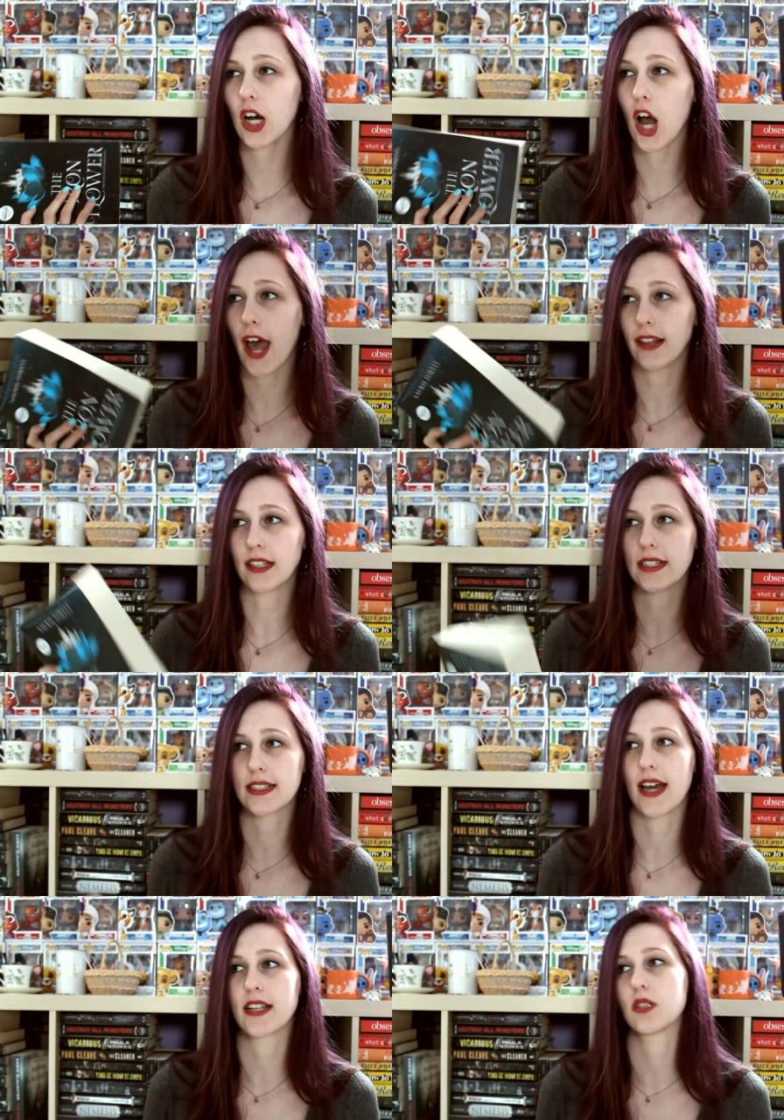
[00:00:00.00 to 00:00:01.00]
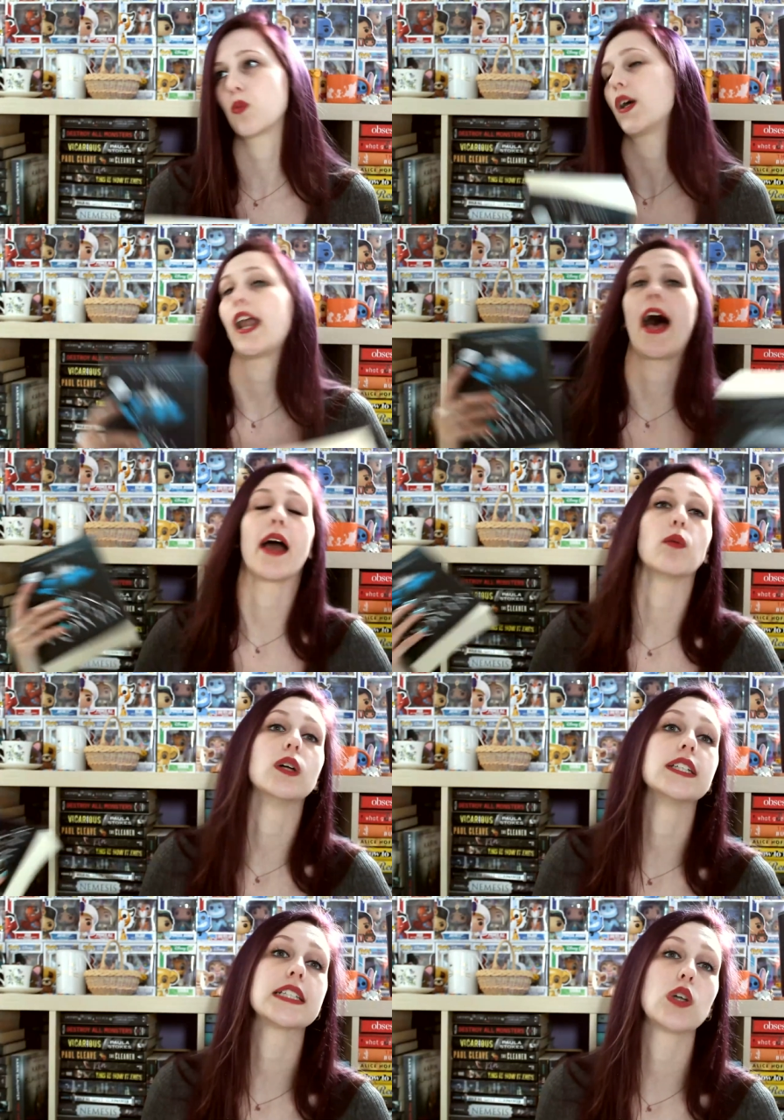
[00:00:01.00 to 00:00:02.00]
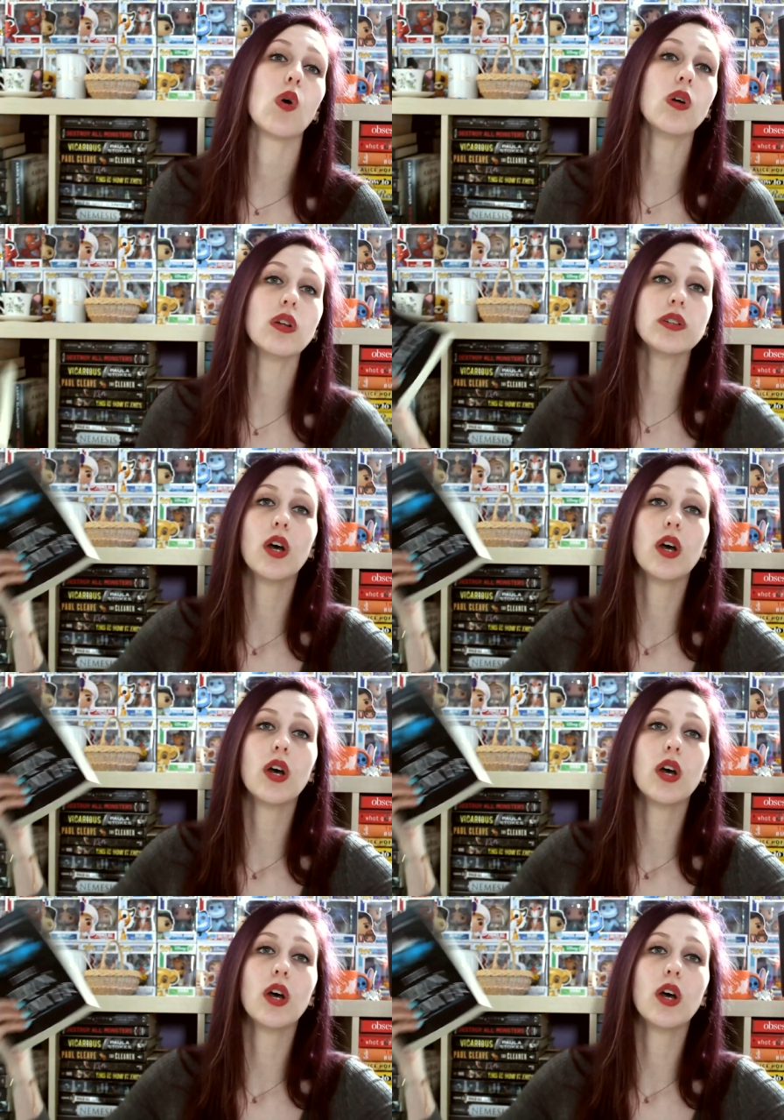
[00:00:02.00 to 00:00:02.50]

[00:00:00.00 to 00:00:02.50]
At least that's what I was told.